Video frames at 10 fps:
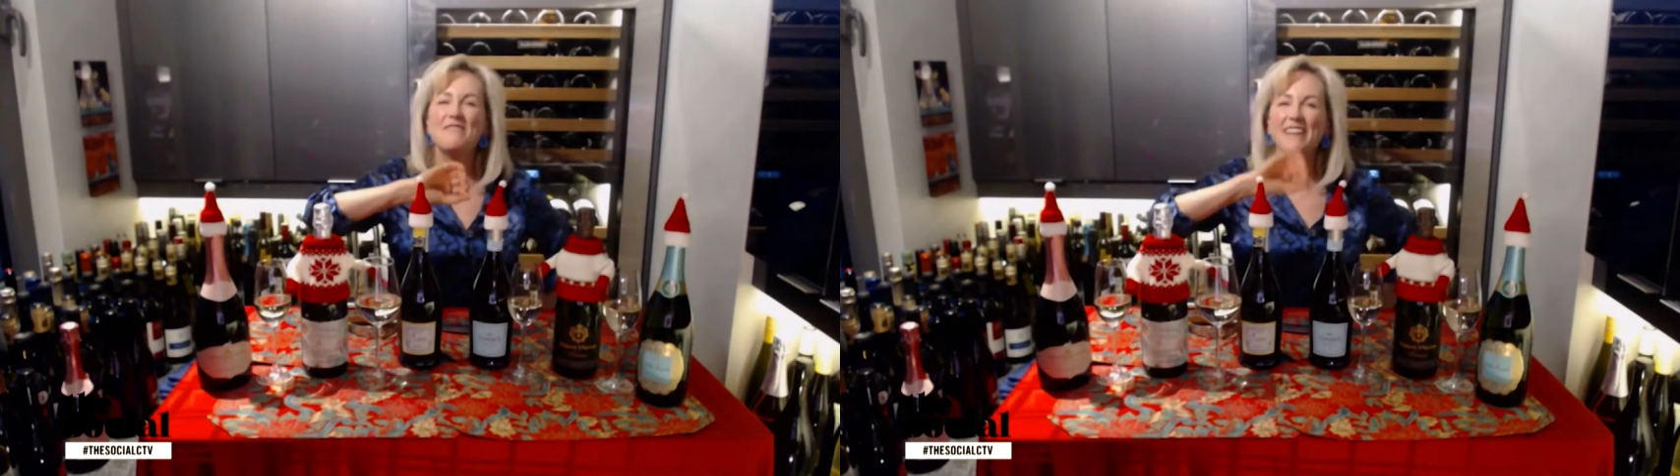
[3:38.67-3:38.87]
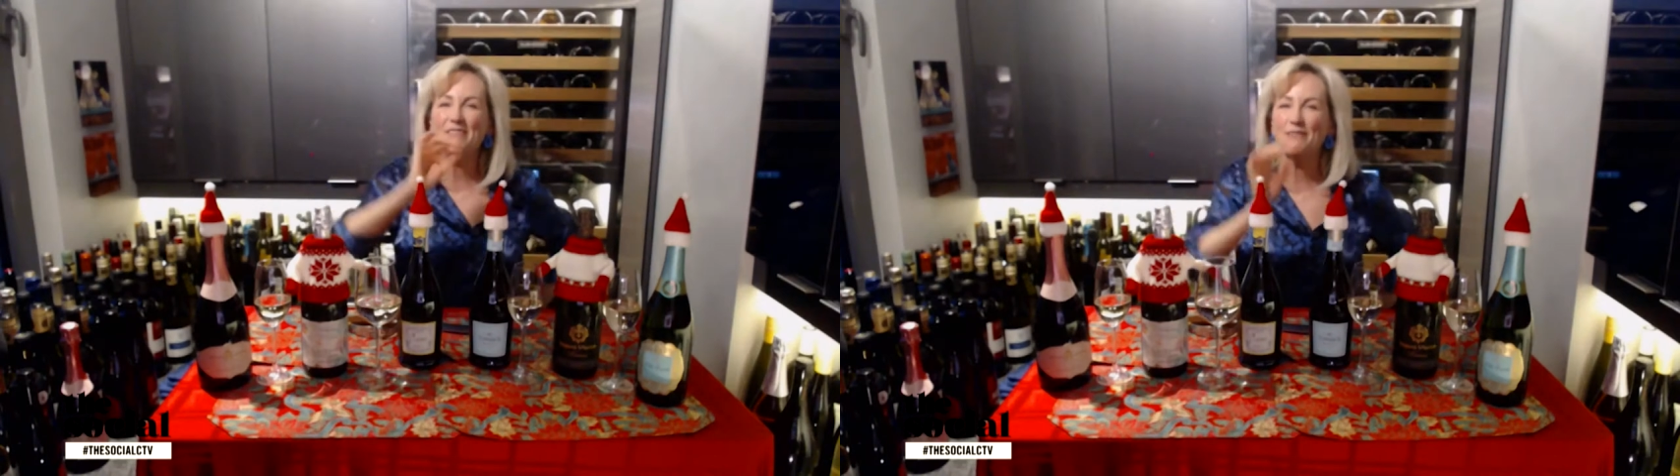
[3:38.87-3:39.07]

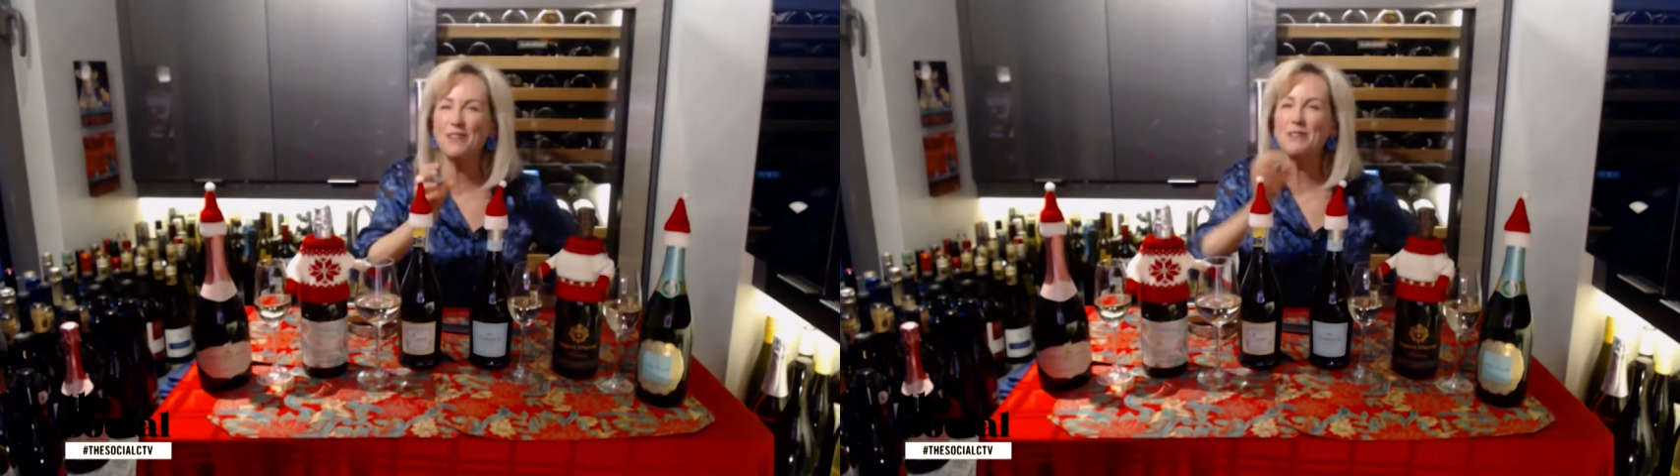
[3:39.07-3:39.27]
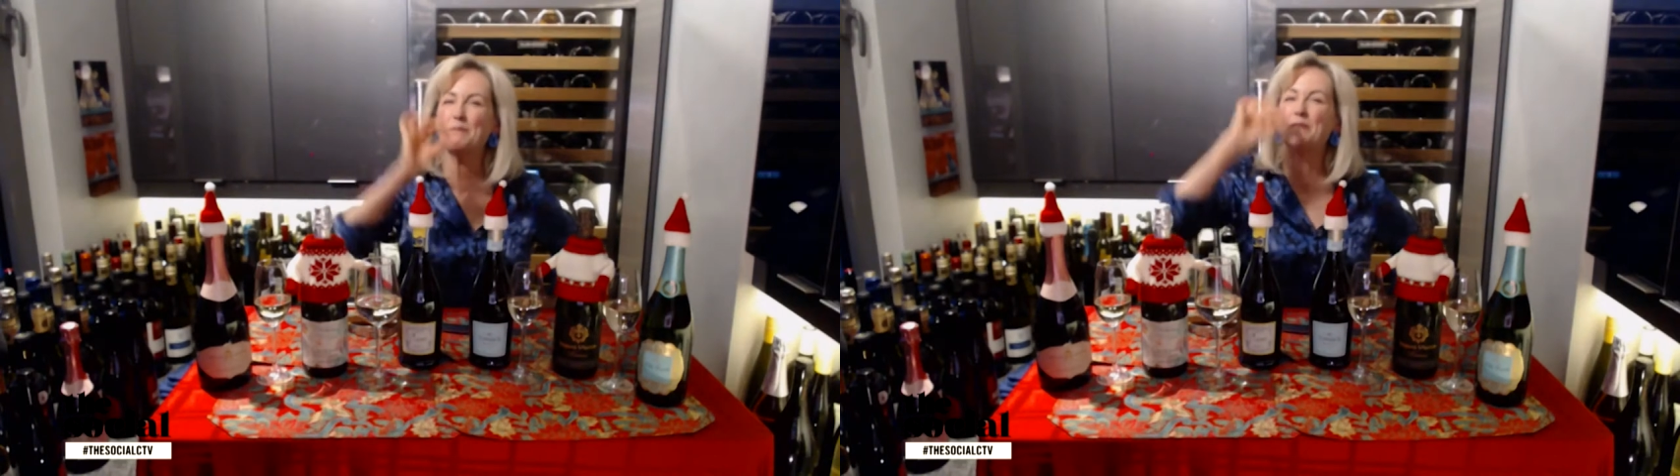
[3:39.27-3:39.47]
but the
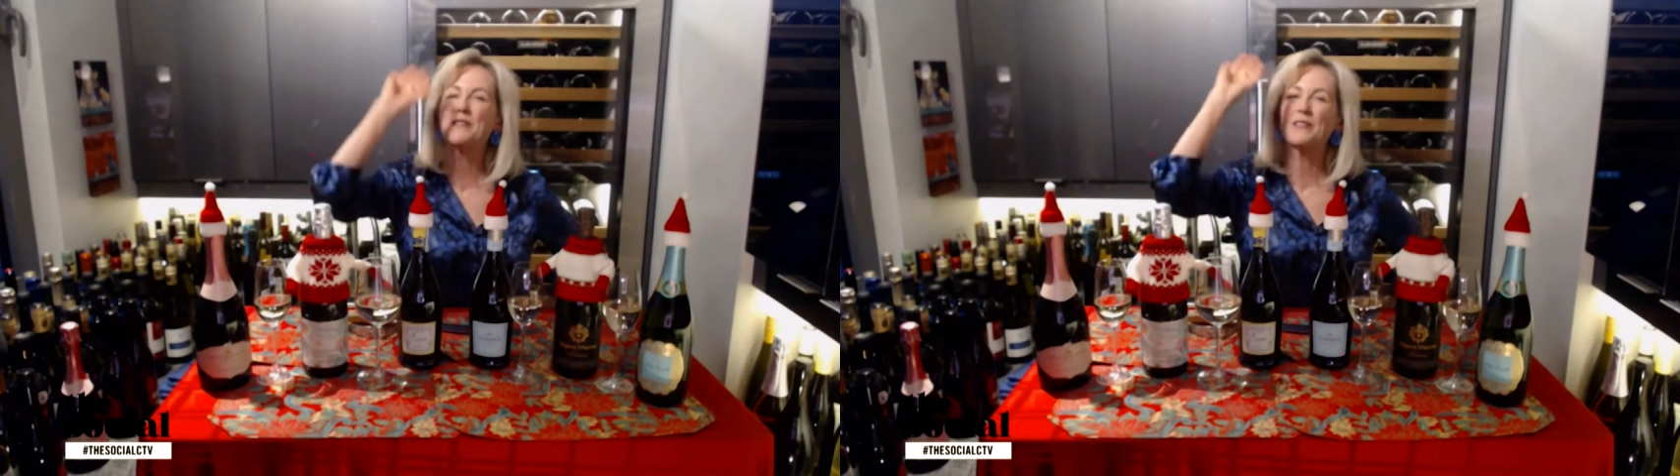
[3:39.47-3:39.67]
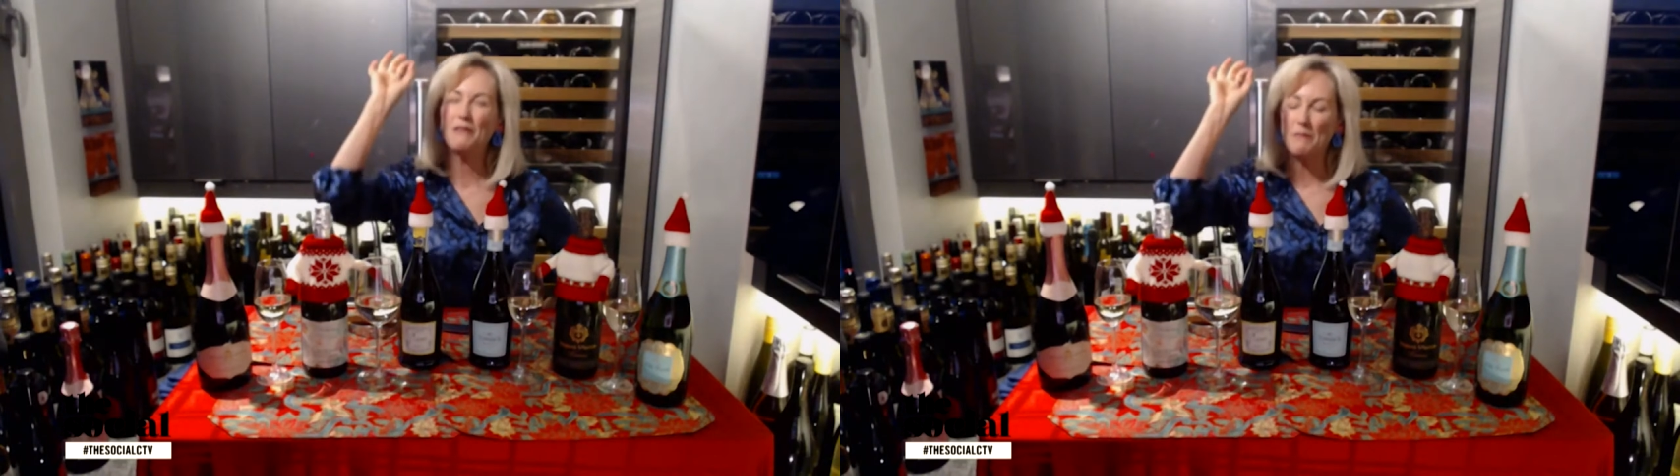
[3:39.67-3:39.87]
flutes
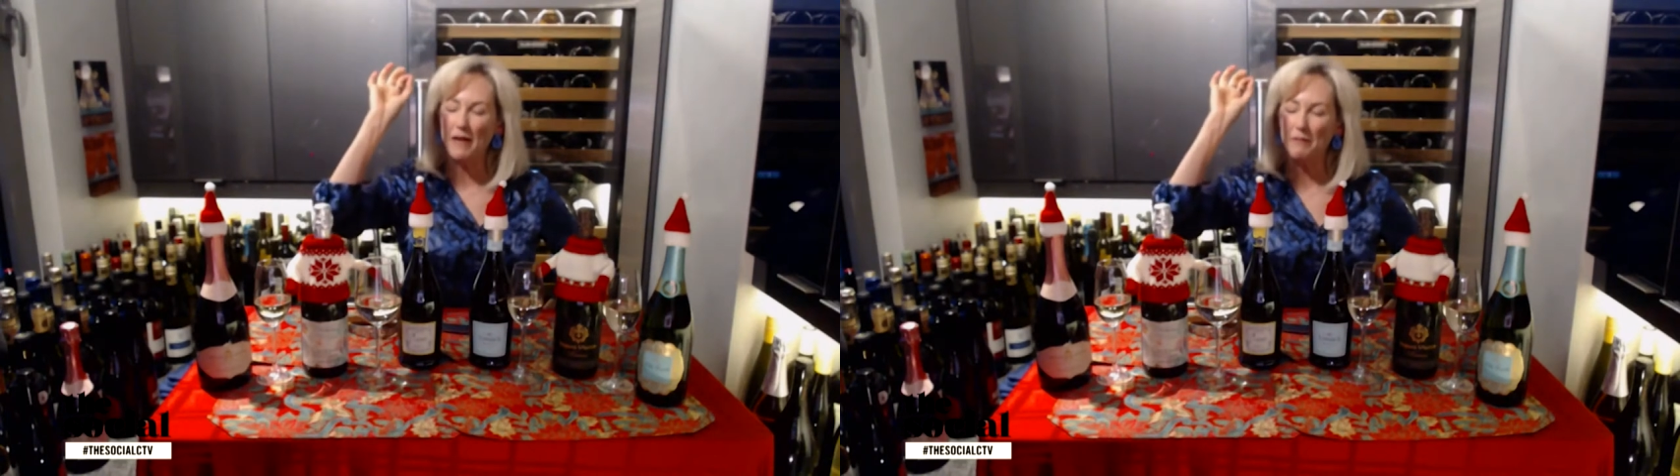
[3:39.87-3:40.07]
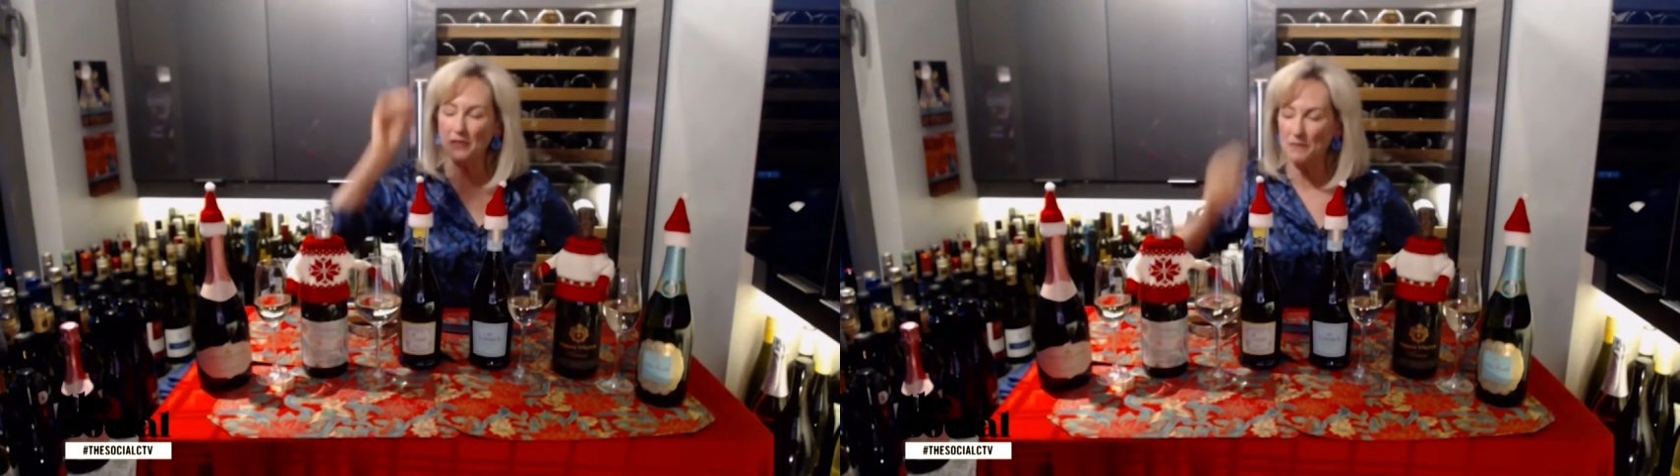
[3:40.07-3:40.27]
preserve the bubbles.